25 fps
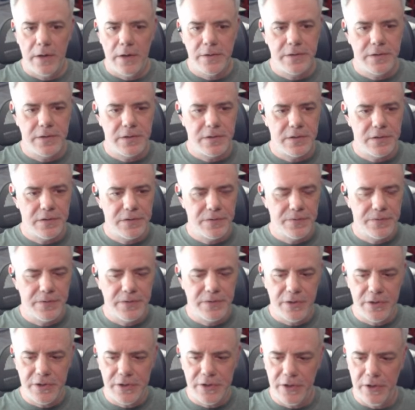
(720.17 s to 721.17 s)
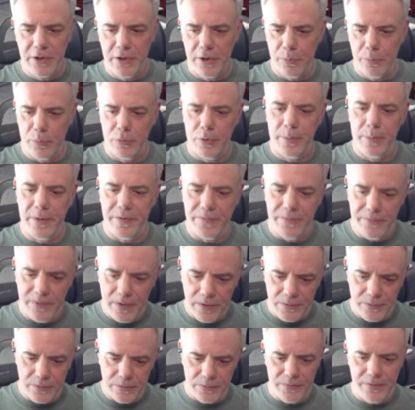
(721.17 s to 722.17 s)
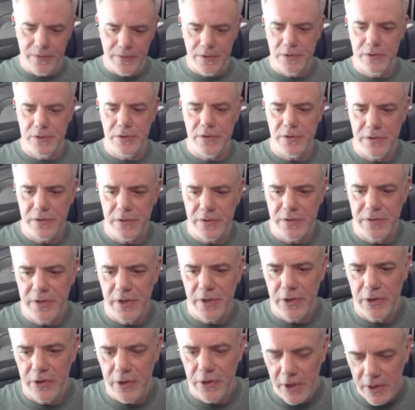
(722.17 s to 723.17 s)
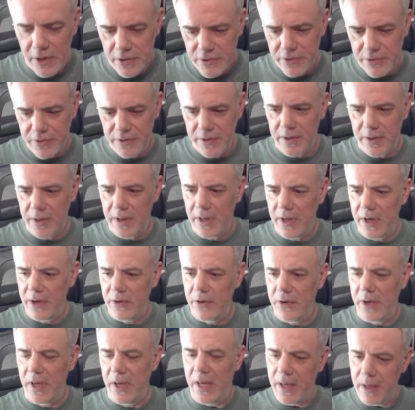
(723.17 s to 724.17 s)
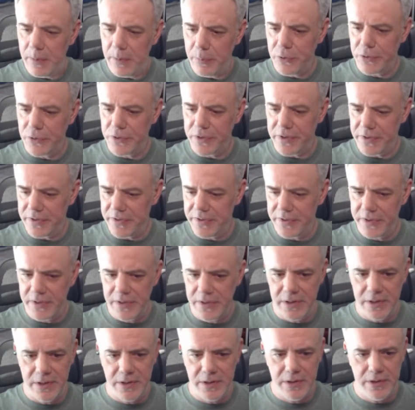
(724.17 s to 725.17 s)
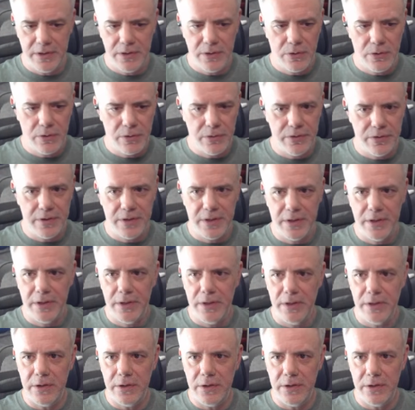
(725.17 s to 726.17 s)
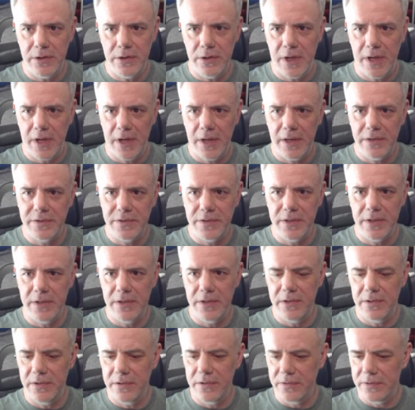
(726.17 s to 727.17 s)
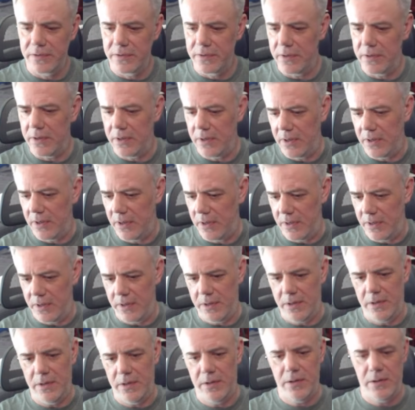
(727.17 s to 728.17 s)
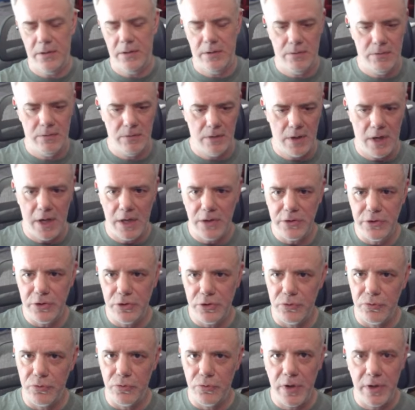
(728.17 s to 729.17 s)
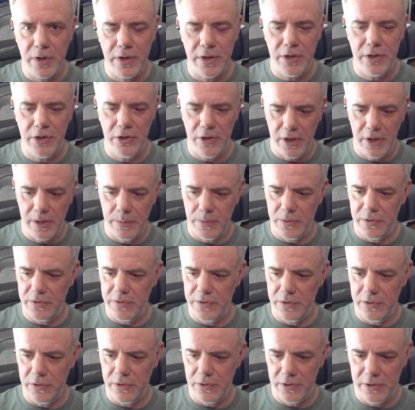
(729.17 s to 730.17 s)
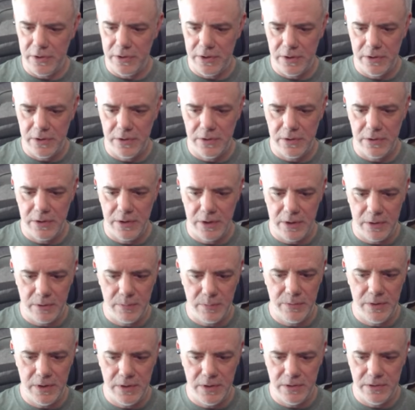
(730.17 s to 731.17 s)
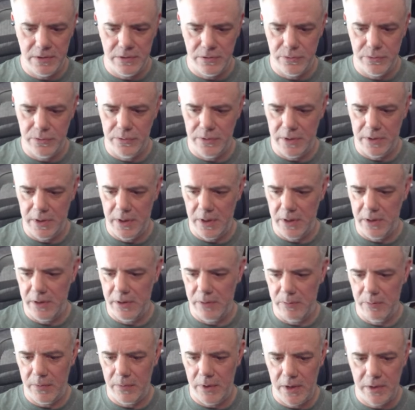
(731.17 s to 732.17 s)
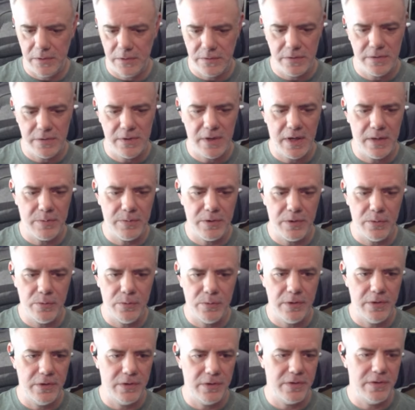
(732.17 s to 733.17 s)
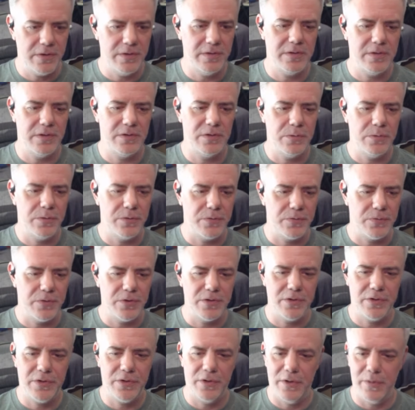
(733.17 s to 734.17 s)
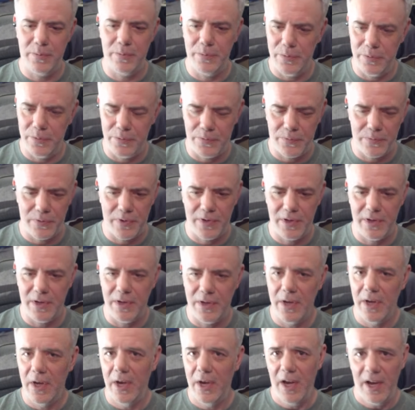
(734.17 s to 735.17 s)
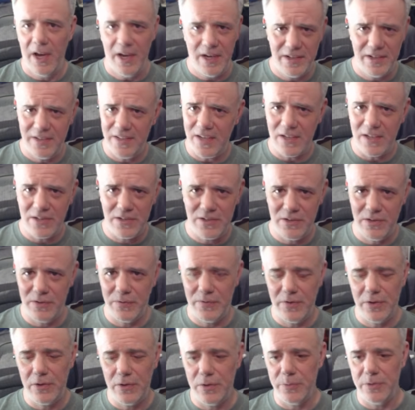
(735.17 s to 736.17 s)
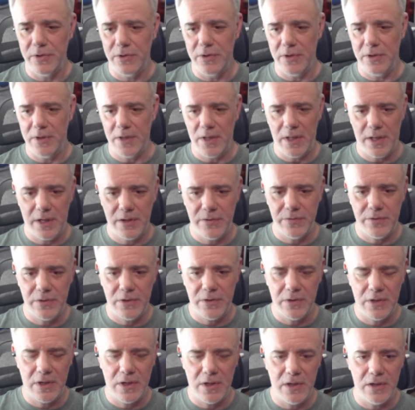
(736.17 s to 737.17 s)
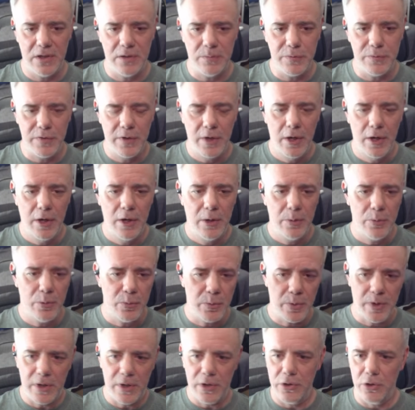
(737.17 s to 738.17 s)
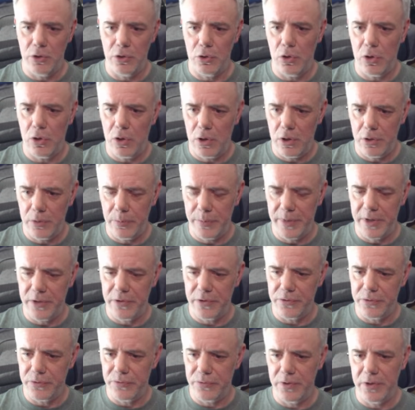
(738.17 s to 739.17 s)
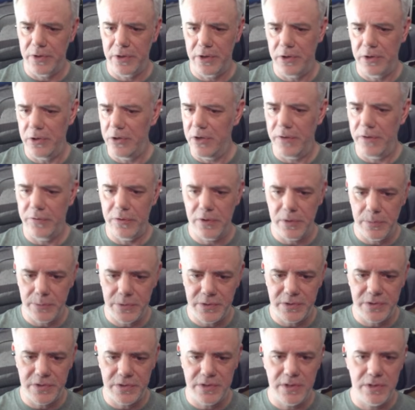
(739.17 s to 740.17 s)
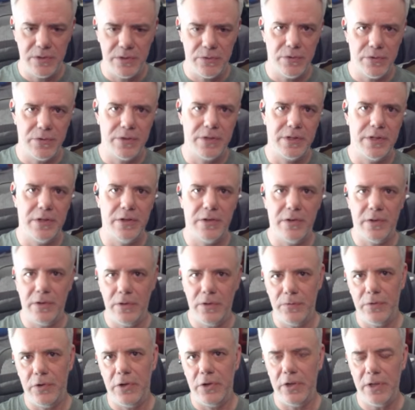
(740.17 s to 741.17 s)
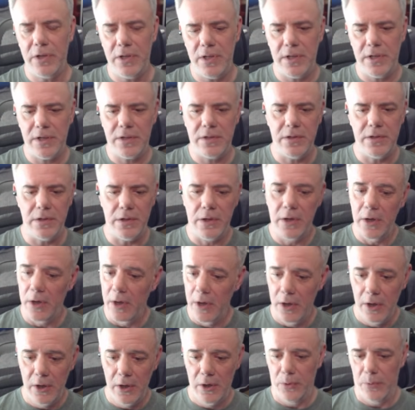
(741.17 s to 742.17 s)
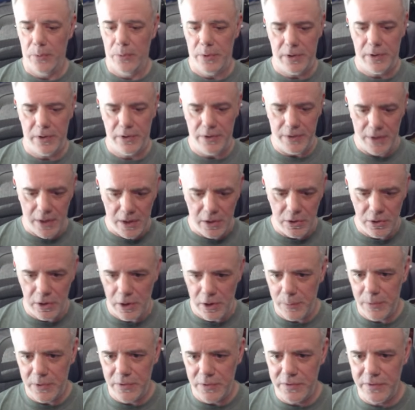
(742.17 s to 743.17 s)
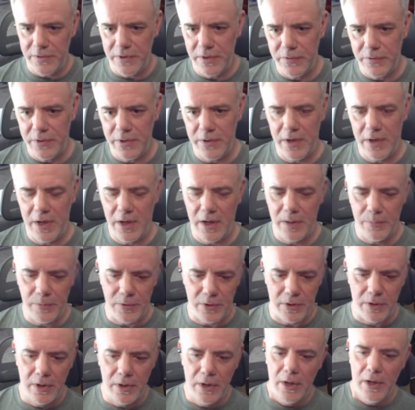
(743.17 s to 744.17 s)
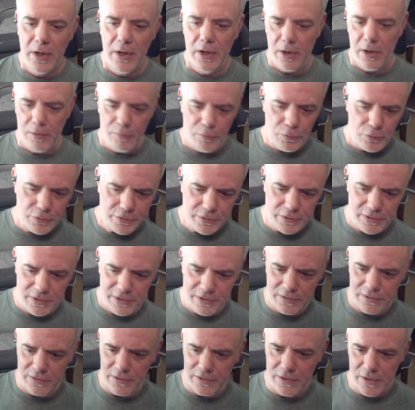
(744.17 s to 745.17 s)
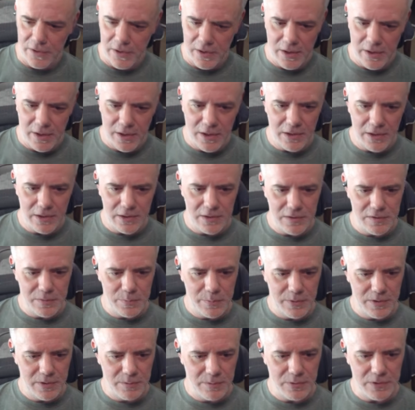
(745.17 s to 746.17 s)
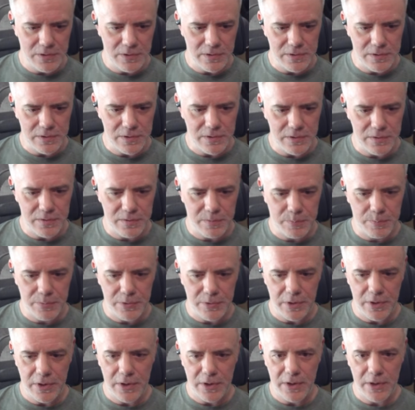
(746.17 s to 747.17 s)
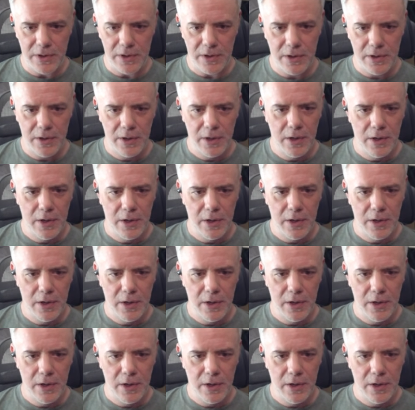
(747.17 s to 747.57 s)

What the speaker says: as this is finishing up, one of my favorite features is that you're actually able to see all the gear as it is, as you're running, you're able to see all the gear come into the game as it's happening. One of the things that's always frustrated me with Raid, and is actually available in a lot of other games, but while your auto battles are running, you're never able to see all the gear that you've already collected. Well, now you're able to see everything that happened. Unfortunately, it doesn't look like I got any speed pieces, but